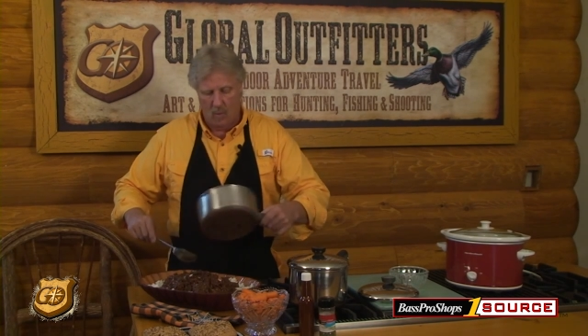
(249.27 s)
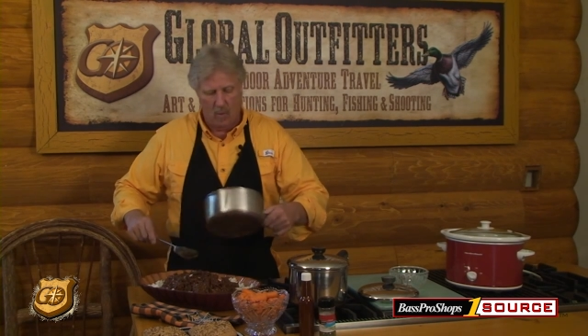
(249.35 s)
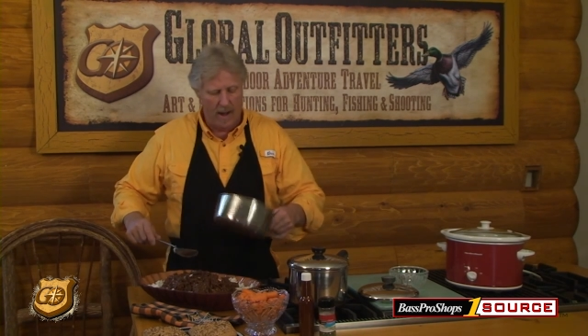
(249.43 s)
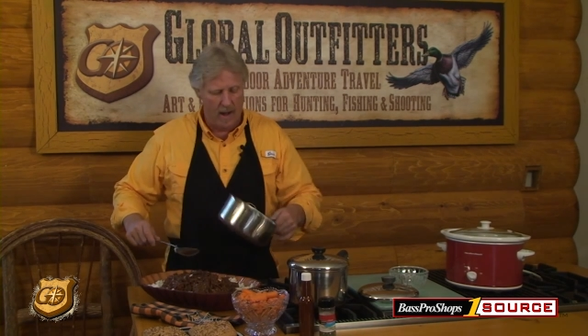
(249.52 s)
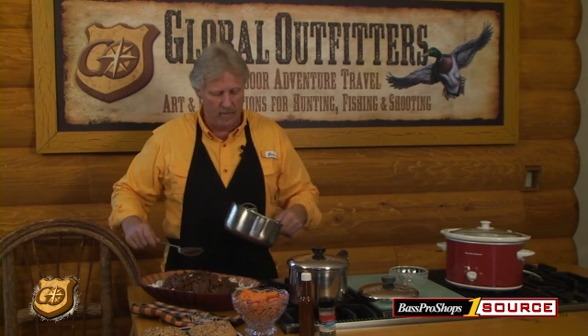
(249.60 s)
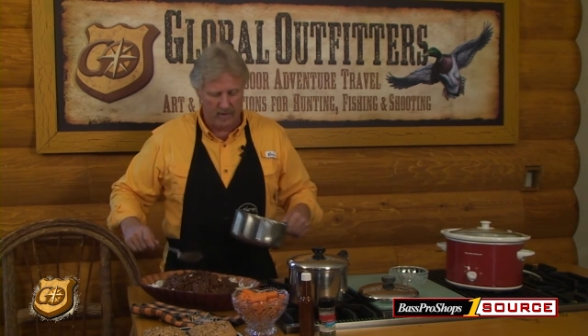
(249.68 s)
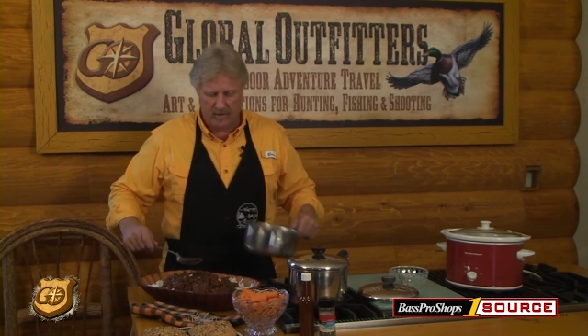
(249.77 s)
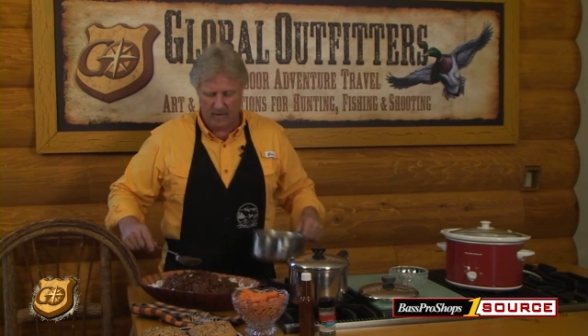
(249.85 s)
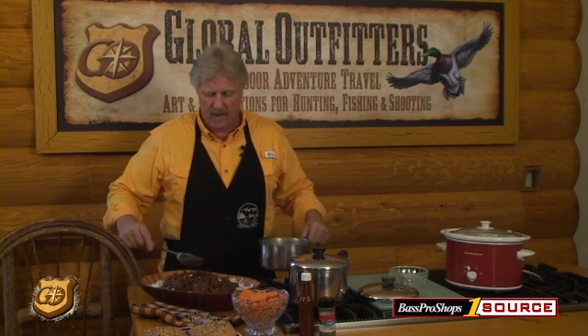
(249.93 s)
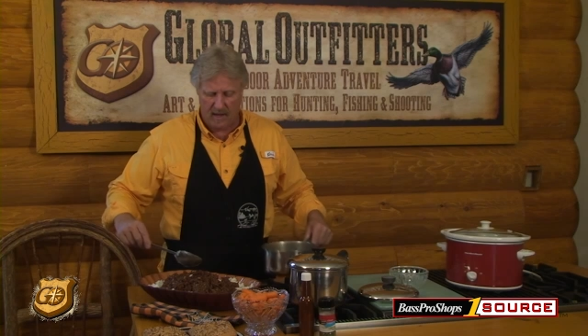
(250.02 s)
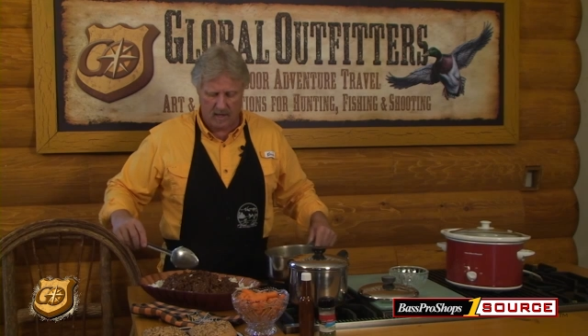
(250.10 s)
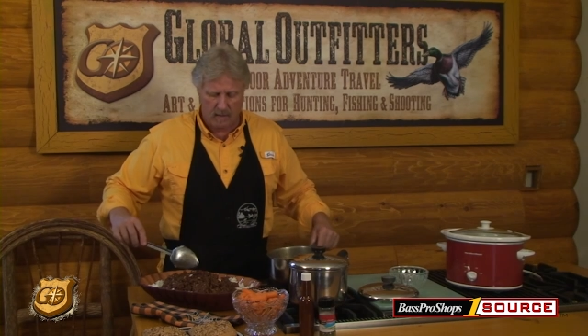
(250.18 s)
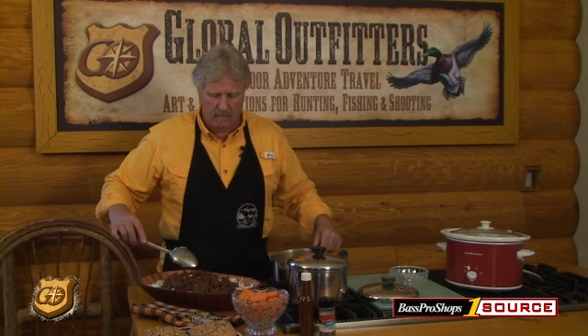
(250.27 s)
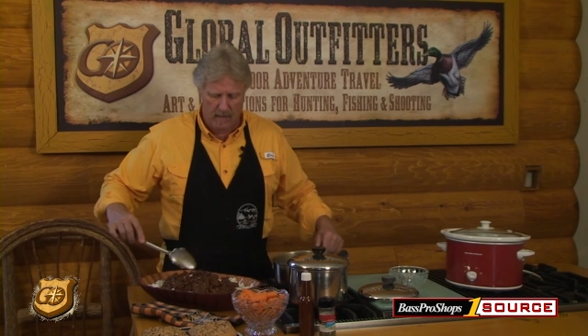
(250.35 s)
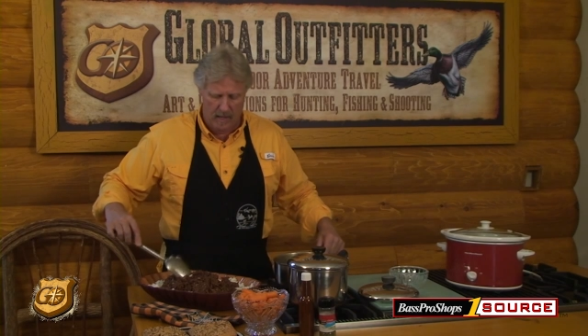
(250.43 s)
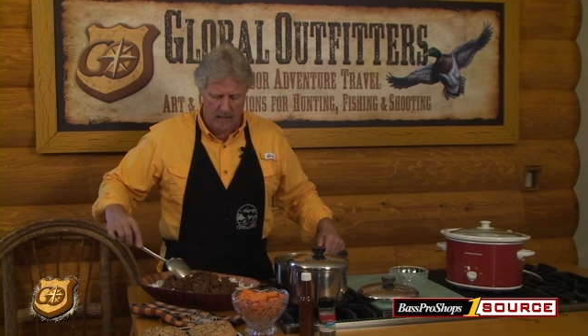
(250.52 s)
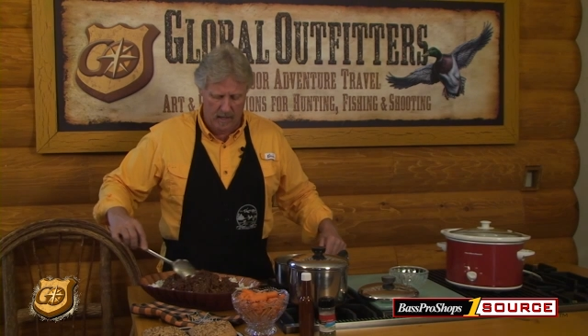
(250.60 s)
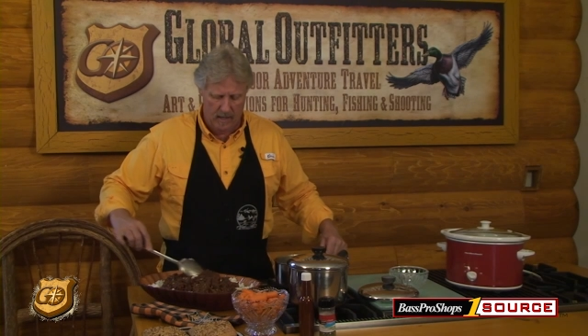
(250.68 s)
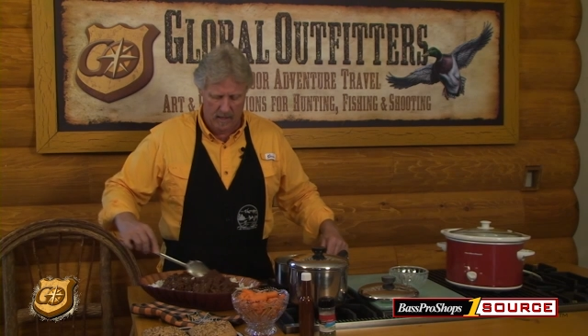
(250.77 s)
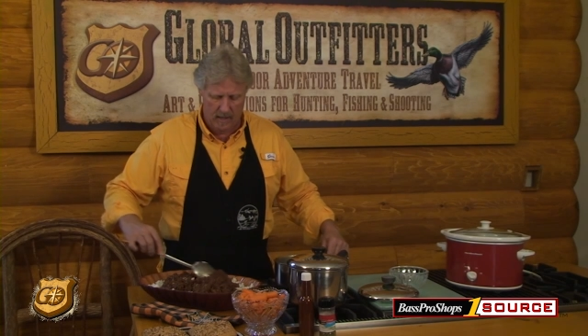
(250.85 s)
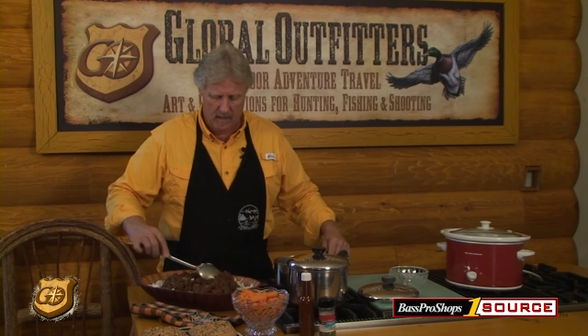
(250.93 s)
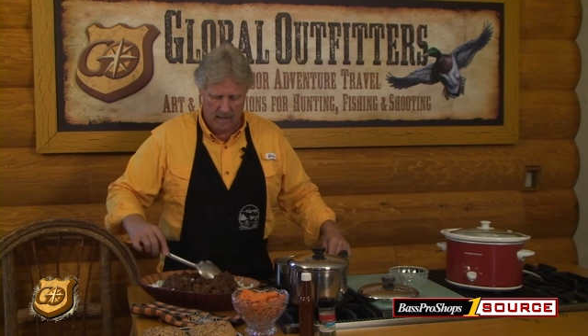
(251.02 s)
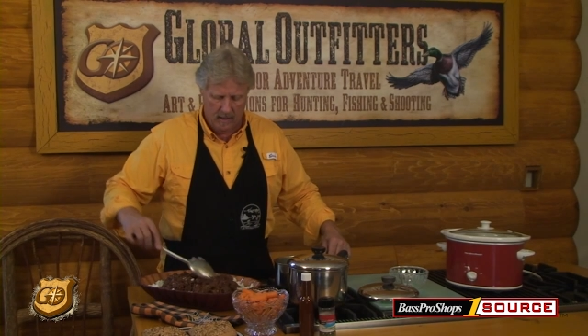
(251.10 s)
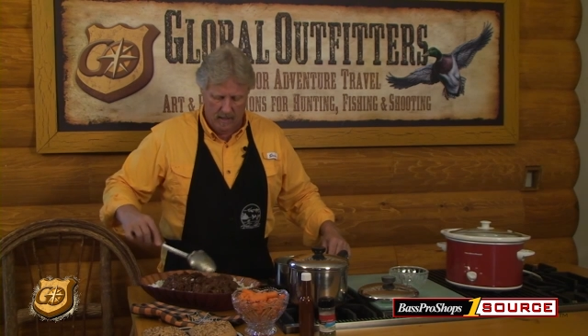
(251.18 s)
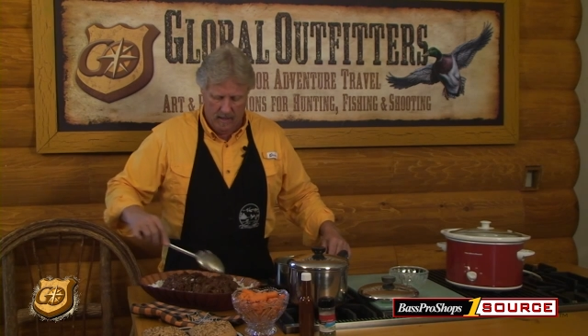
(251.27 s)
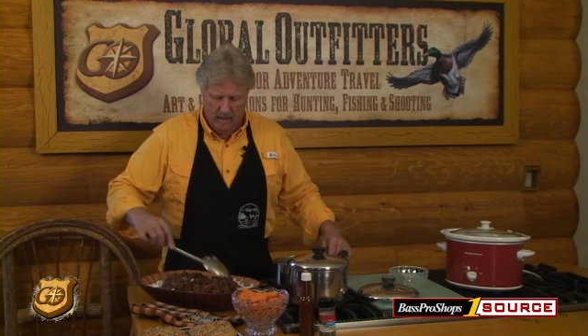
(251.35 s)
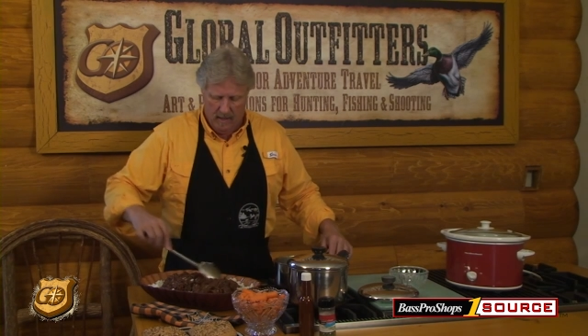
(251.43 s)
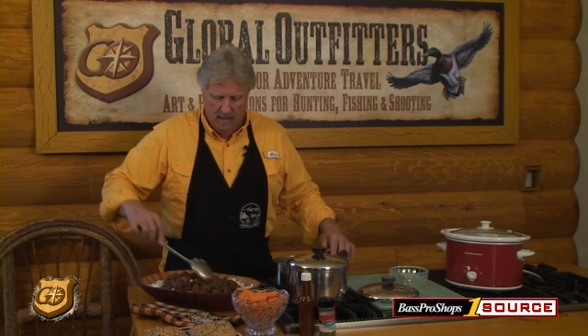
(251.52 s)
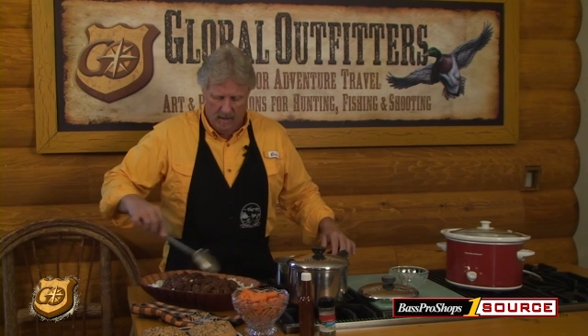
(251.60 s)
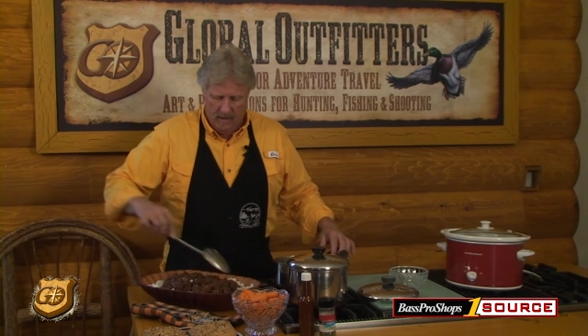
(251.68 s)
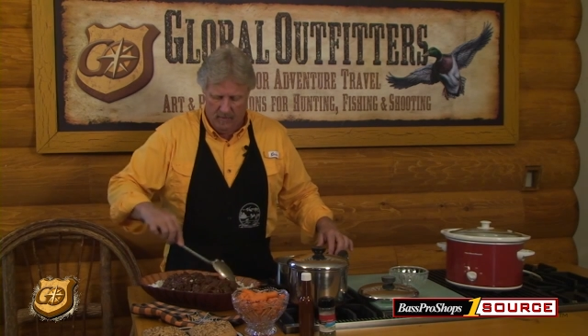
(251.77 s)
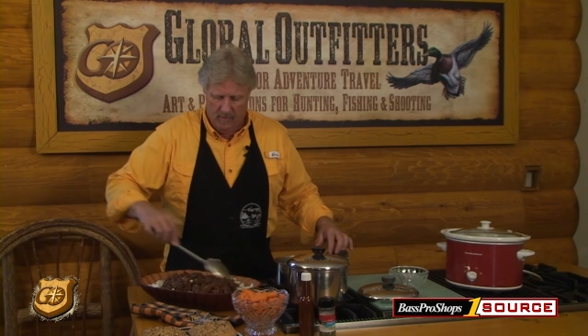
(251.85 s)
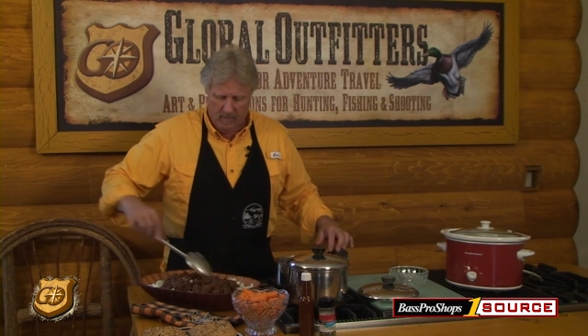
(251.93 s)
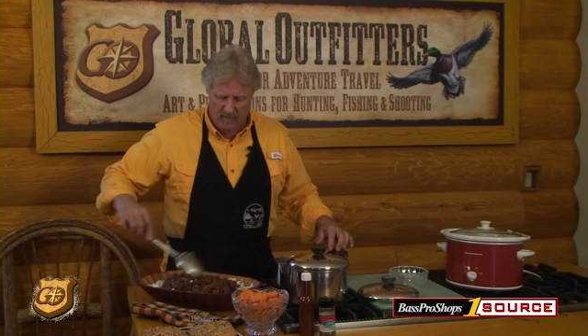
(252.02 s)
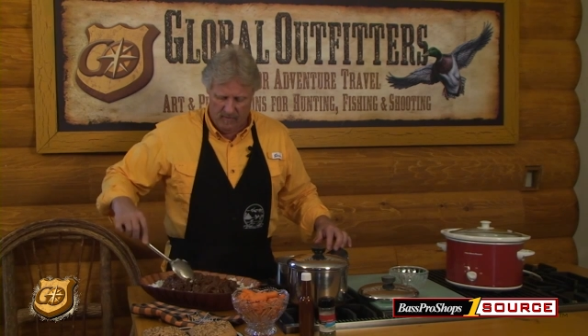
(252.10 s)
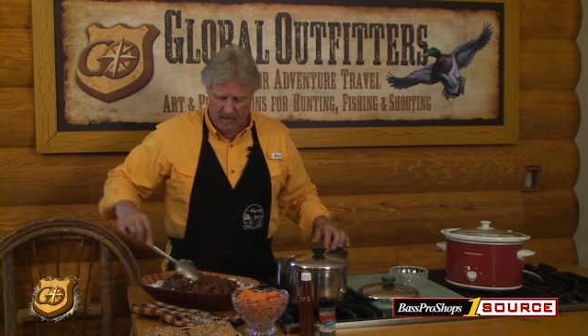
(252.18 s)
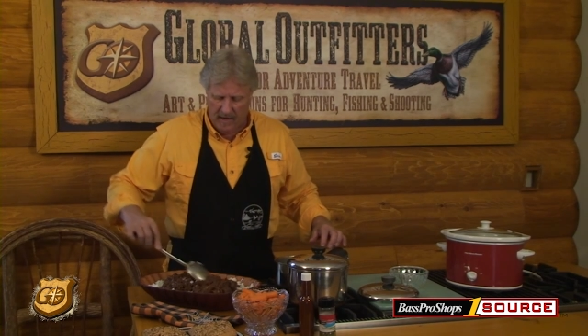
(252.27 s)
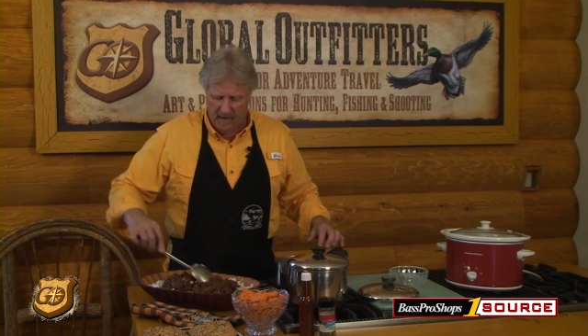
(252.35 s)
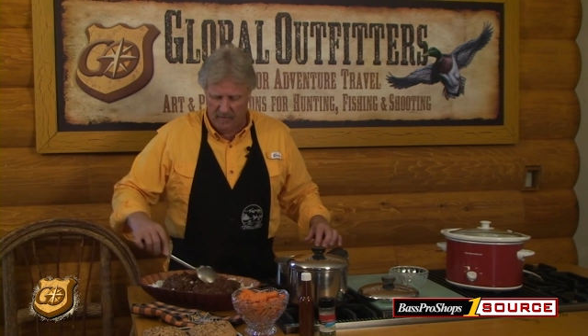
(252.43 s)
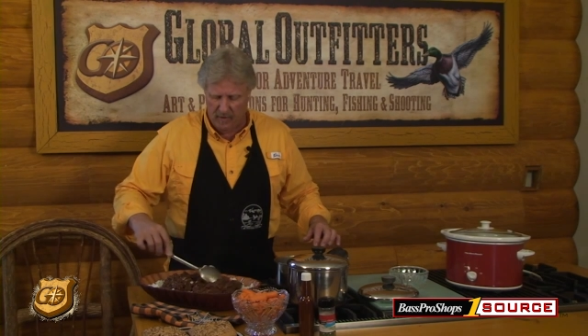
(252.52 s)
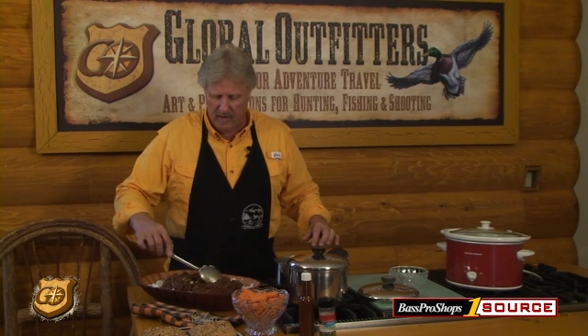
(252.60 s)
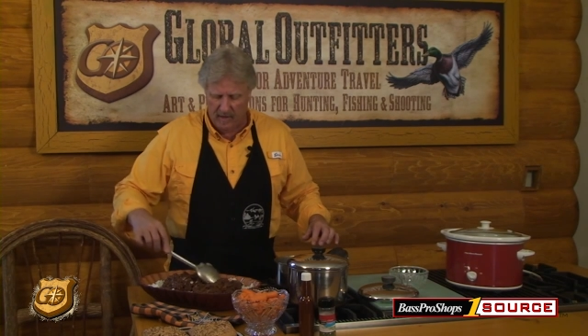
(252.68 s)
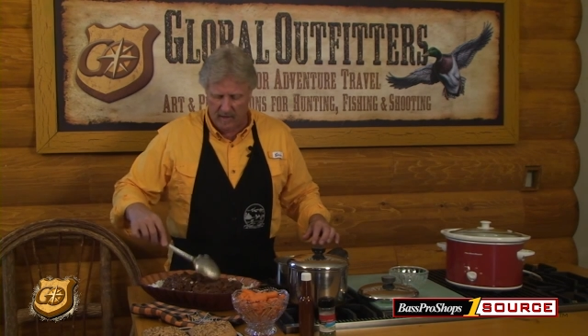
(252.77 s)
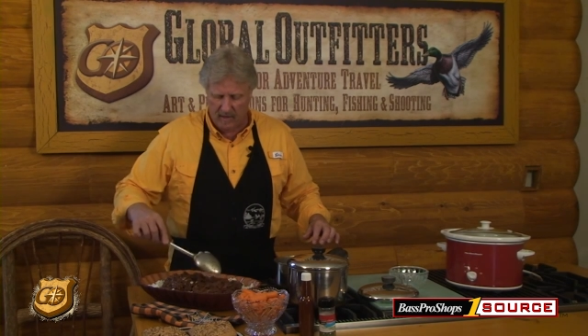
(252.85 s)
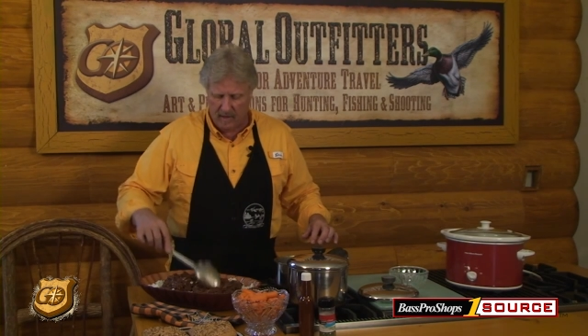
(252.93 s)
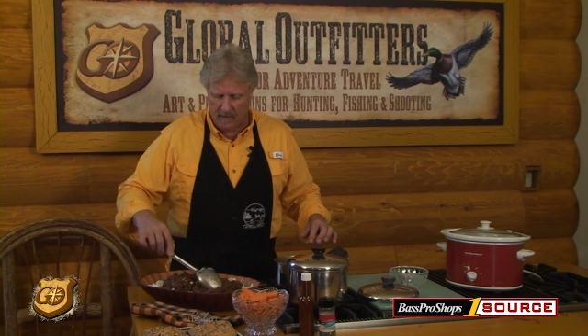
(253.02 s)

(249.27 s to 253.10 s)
Wow, the sesame flavoring and